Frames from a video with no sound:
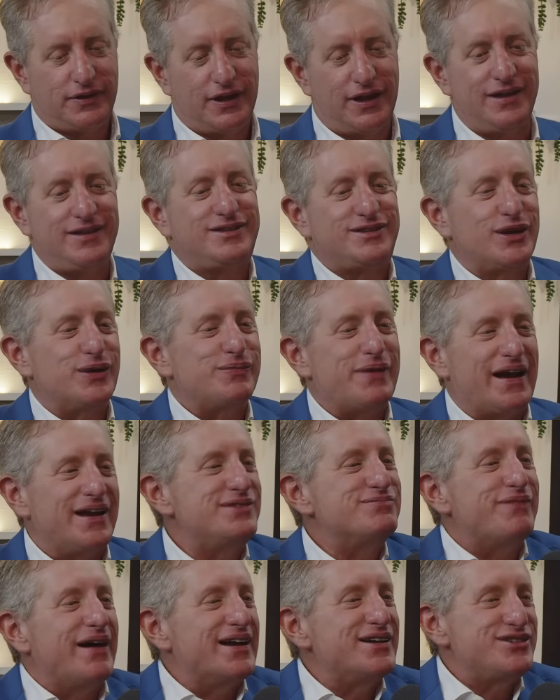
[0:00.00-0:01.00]
And so
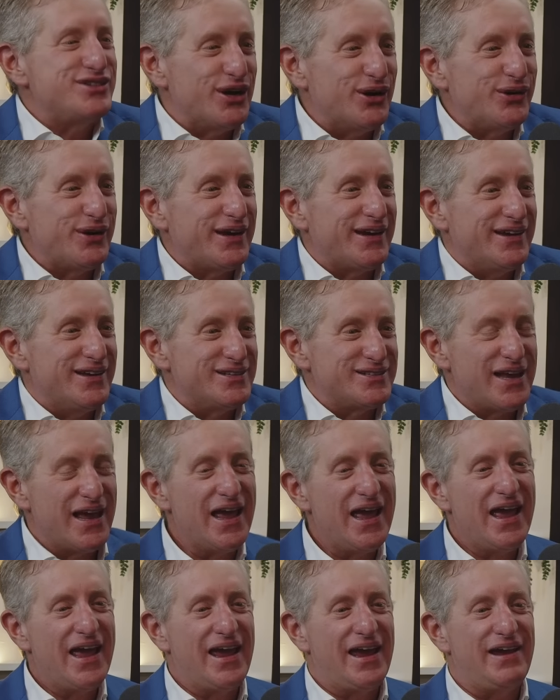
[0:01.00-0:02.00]
my joke is,
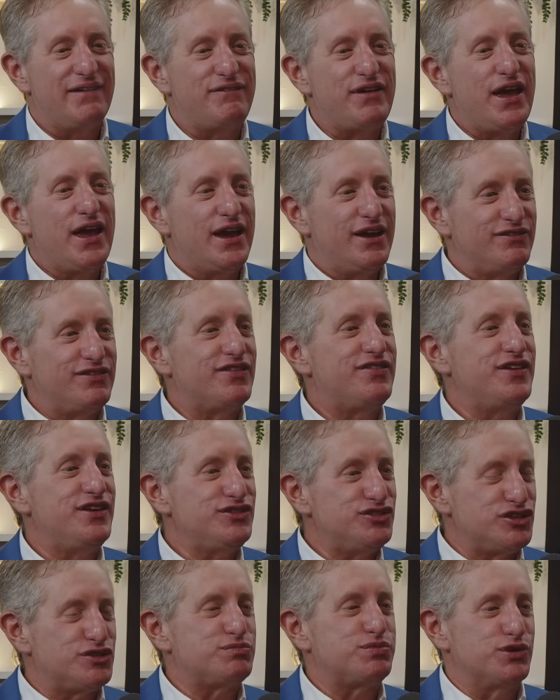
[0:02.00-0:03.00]
if the
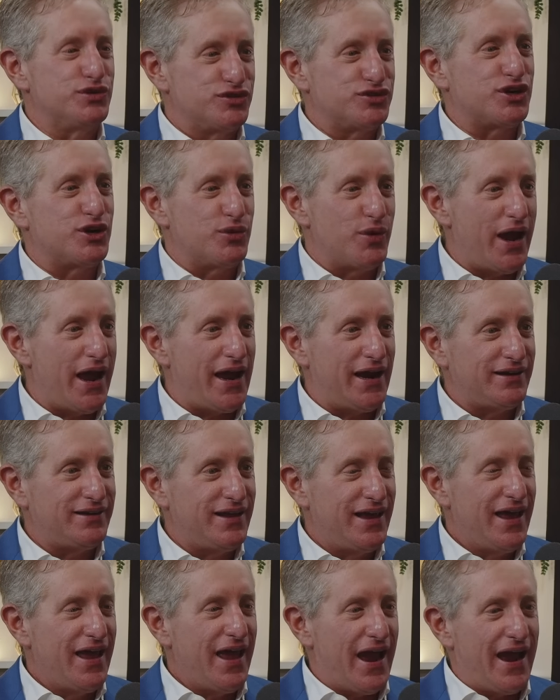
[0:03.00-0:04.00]
thesis proves correct
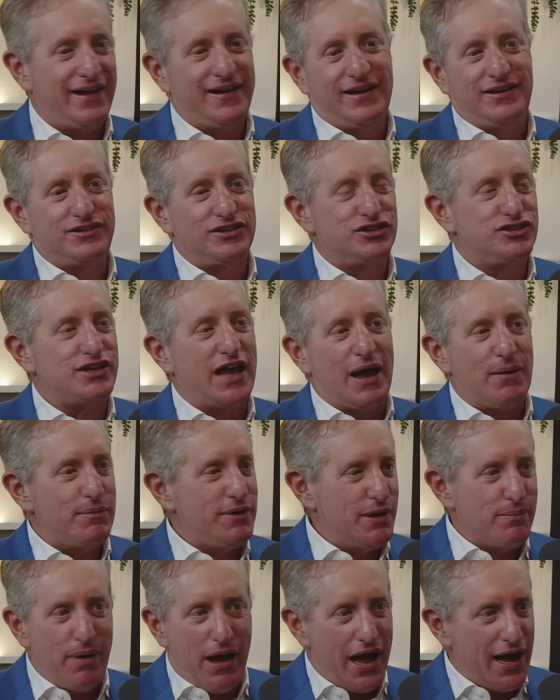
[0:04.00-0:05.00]
and it's a
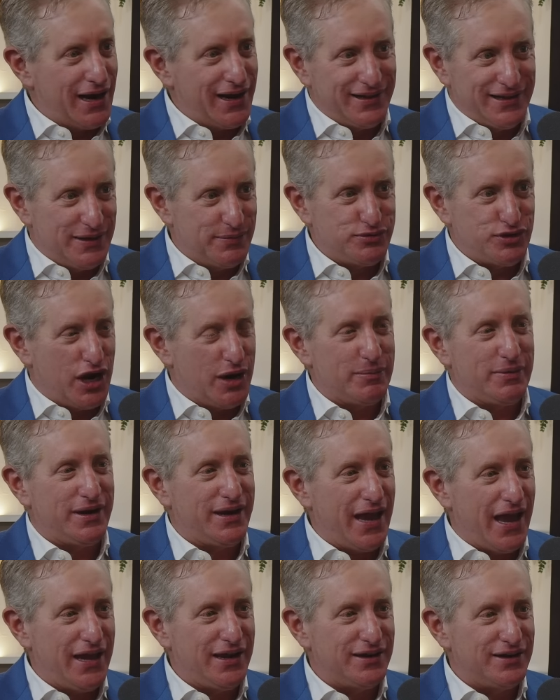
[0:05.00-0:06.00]
zombie apocalypse
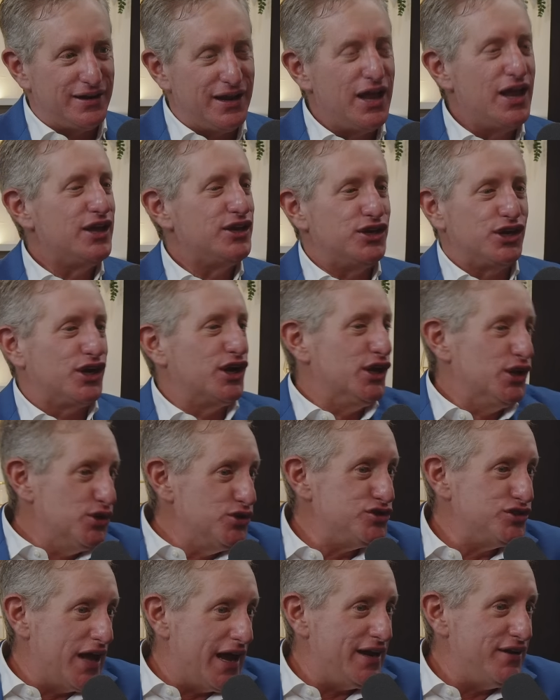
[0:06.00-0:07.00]
Armageddon, you're going to
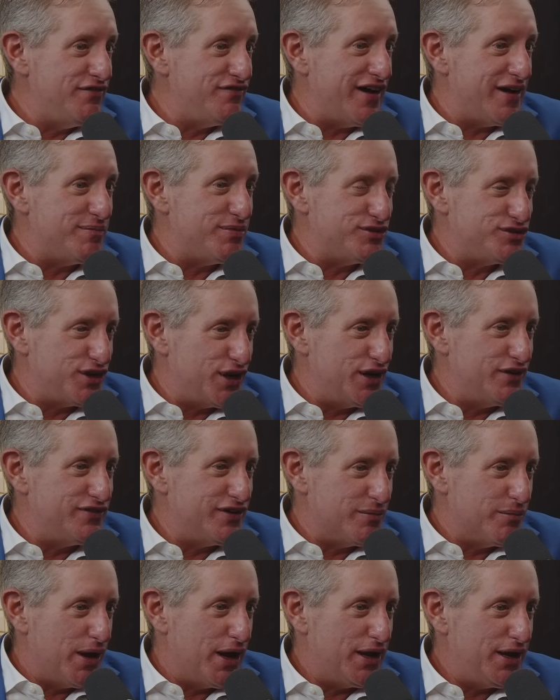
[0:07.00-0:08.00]
lose 95% of
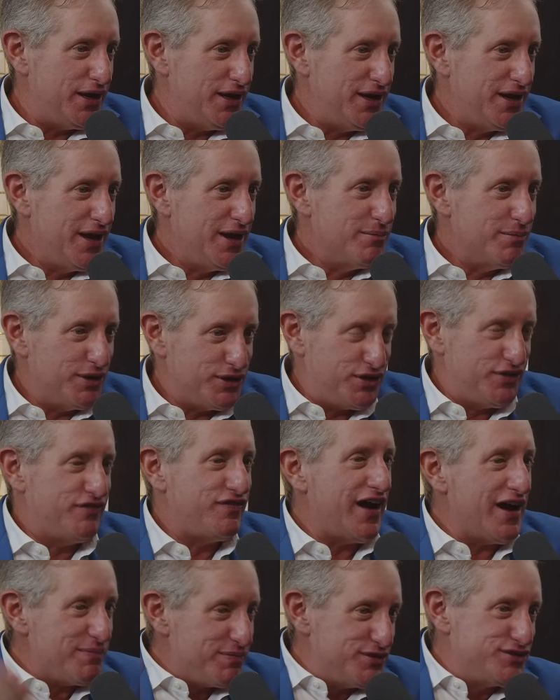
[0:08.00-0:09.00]
your money, but your
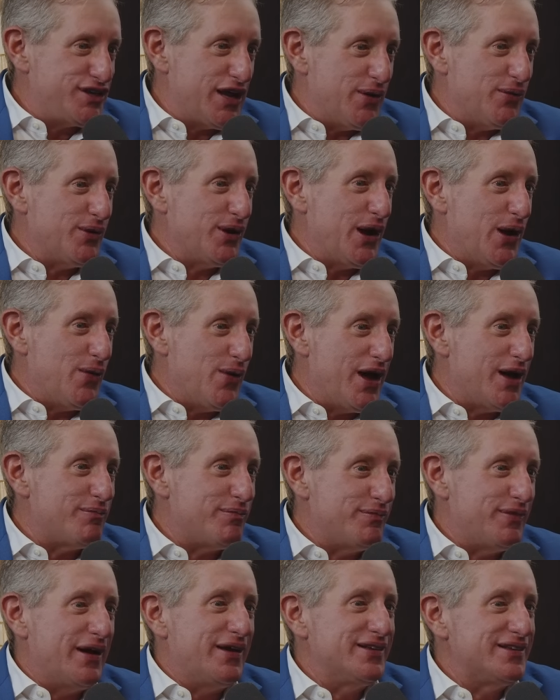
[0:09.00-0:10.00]
5% will go
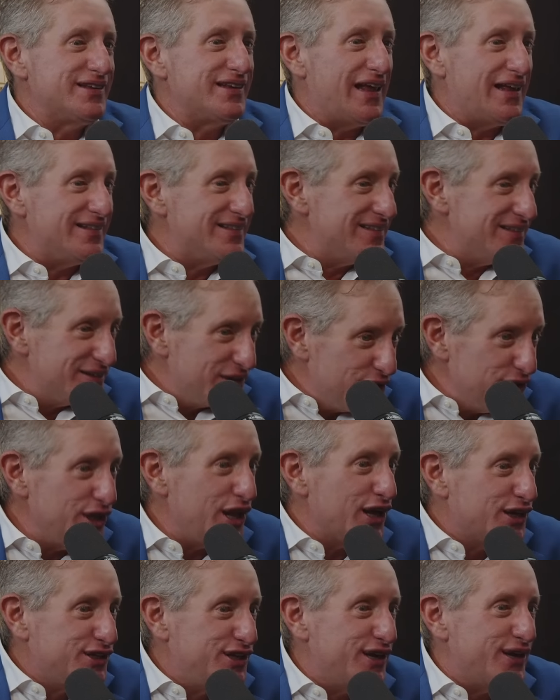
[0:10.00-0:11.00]
up. Good
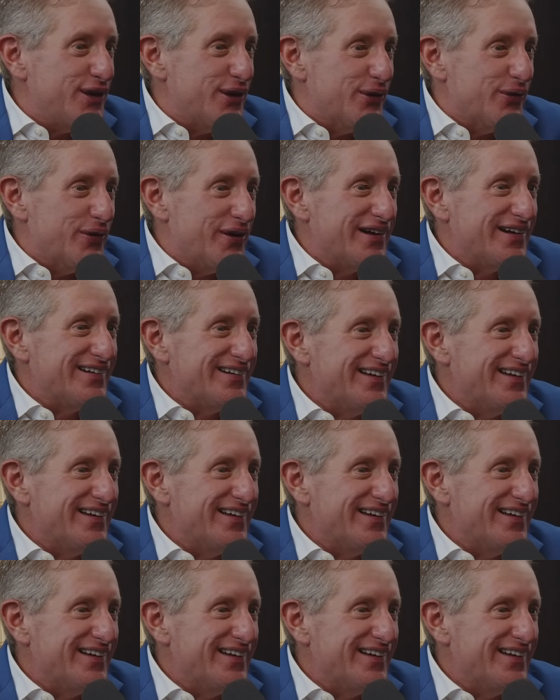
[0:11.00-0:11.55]
luck to you.